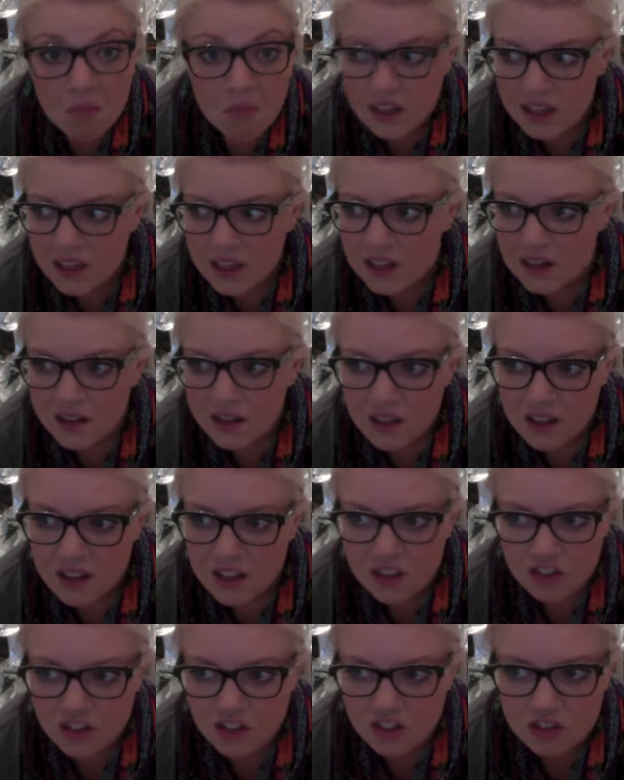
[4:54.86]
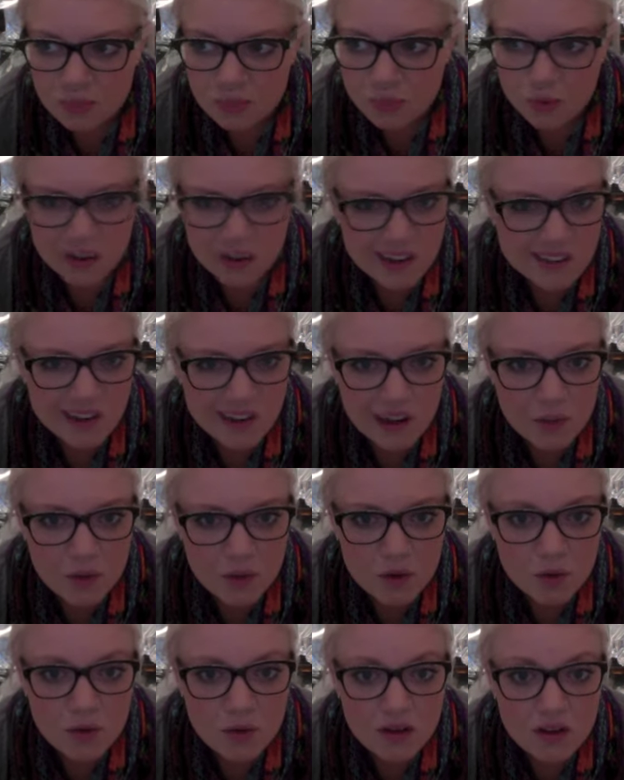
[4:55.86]
He's just pretty damn
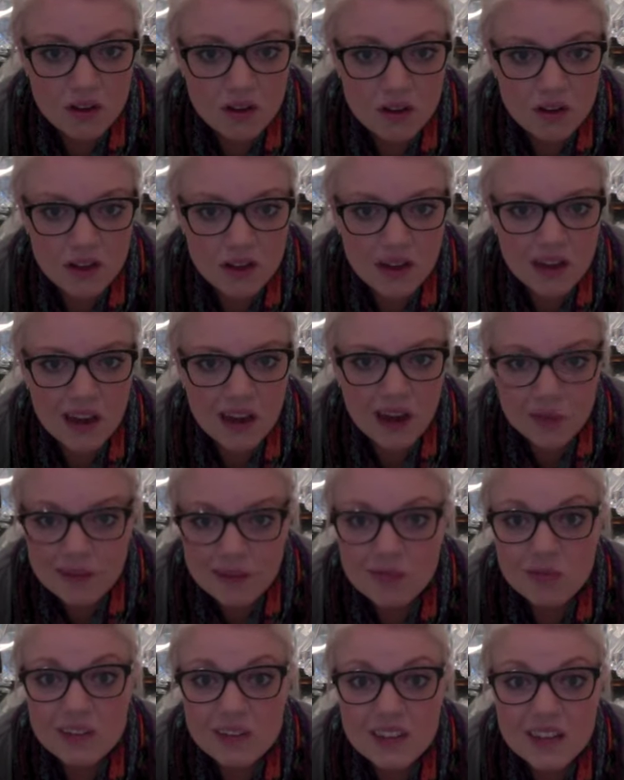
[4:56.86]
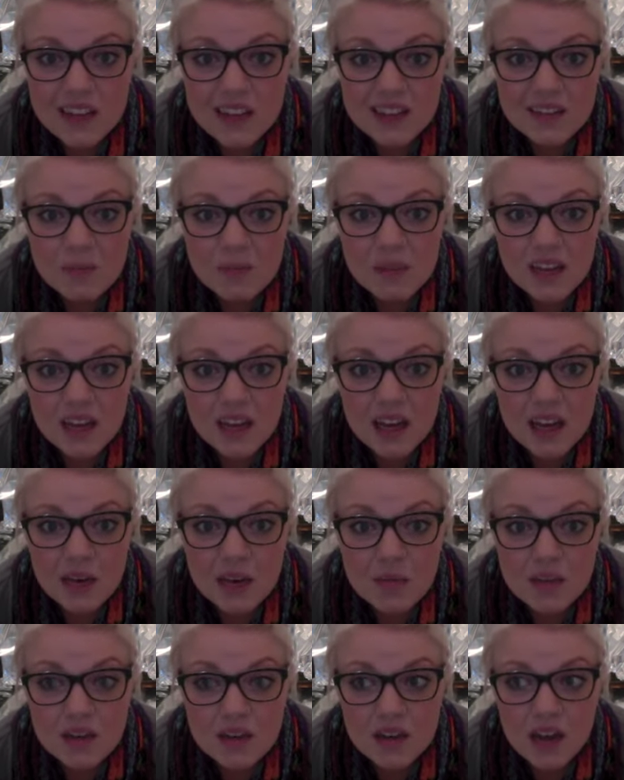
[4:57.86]
cool. And I would really like to meet
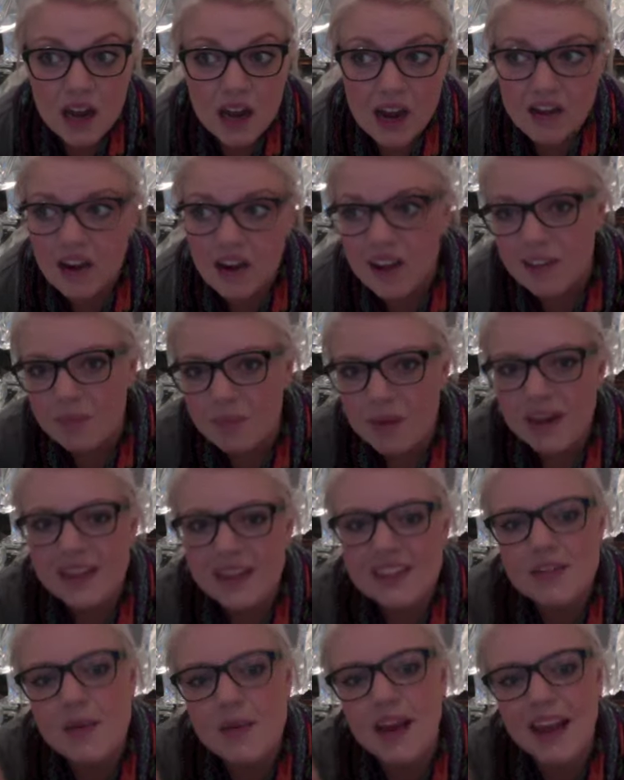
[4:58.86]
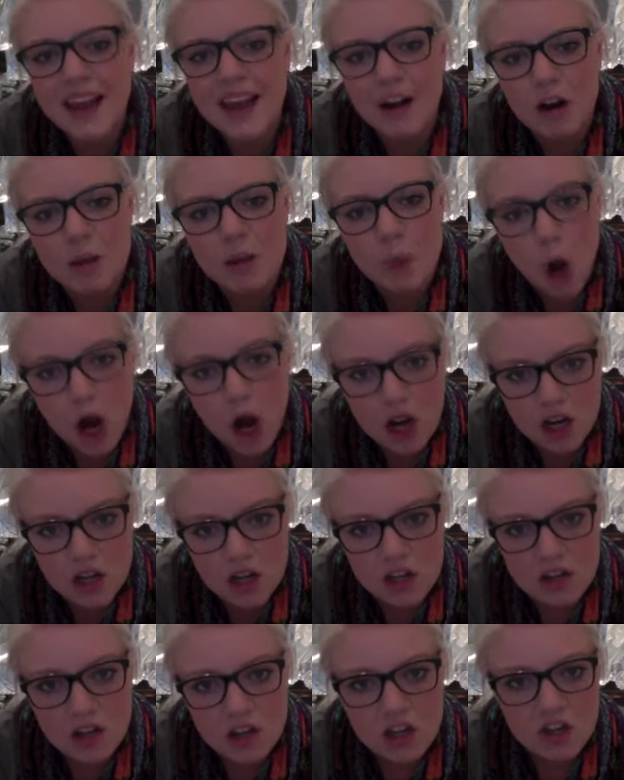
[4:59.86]
him. But I'd like to meet Harry Potter.
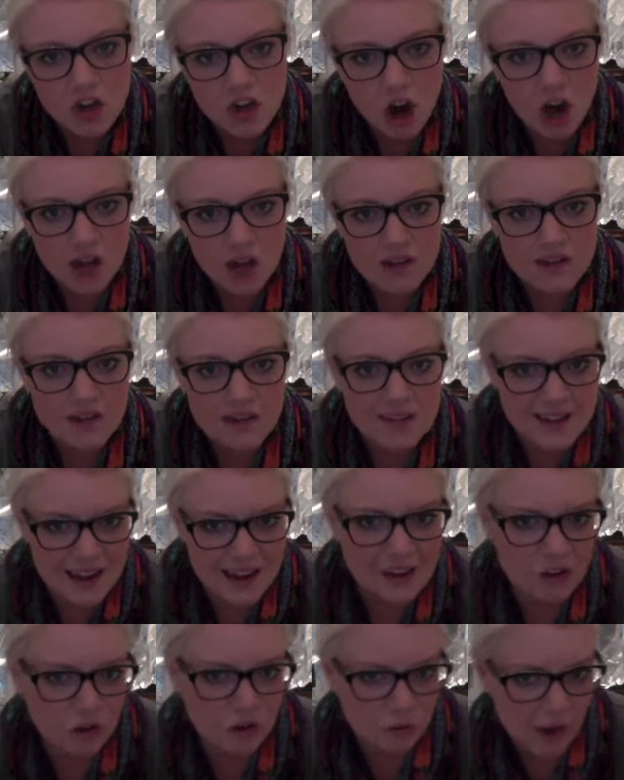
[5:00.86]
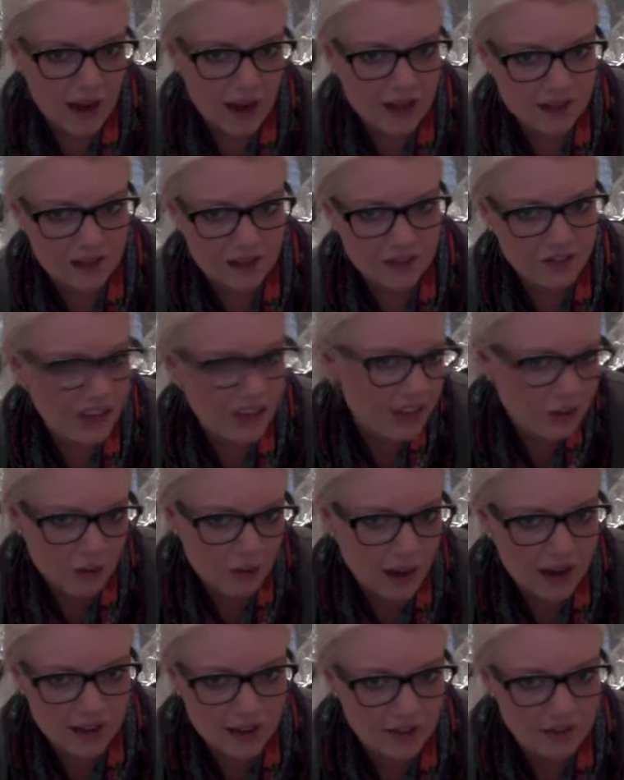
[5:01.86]
not Daniel Radcliffe. Daniel
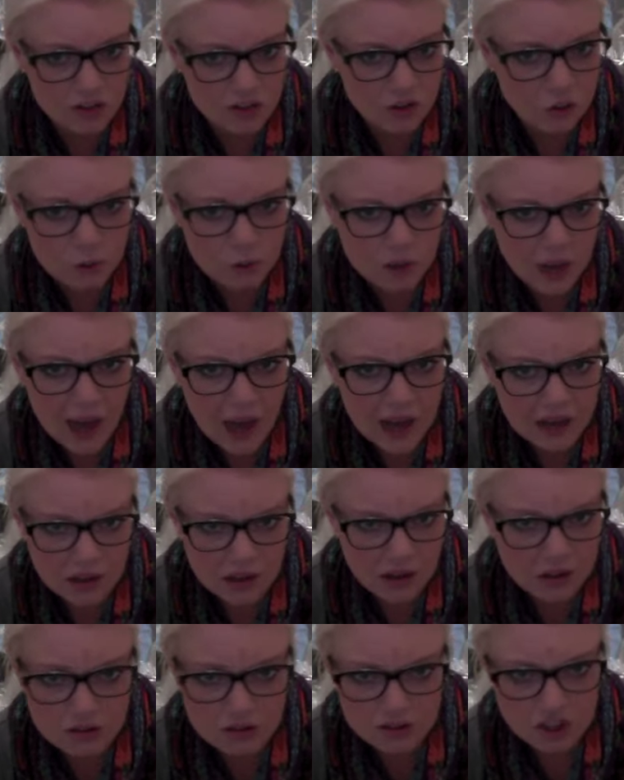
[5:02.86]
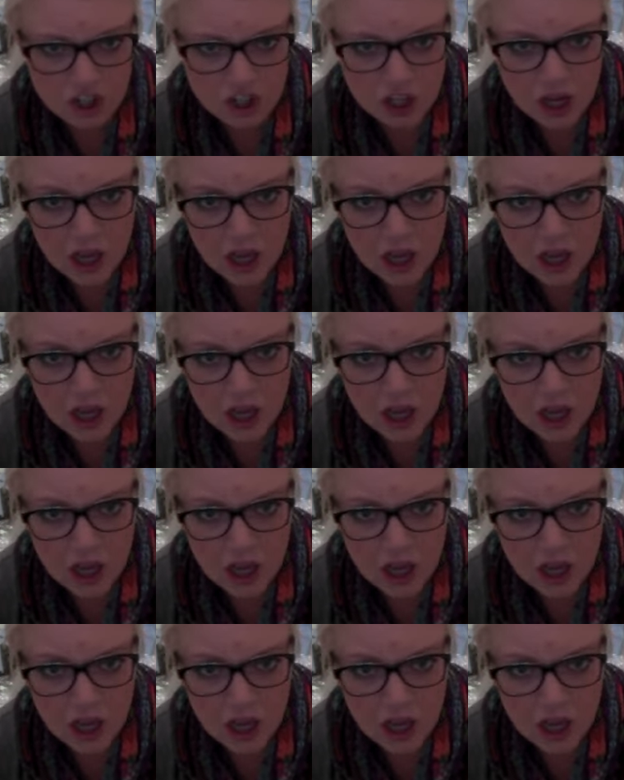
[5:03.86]
Radcliffe is a cool guy and all, sure.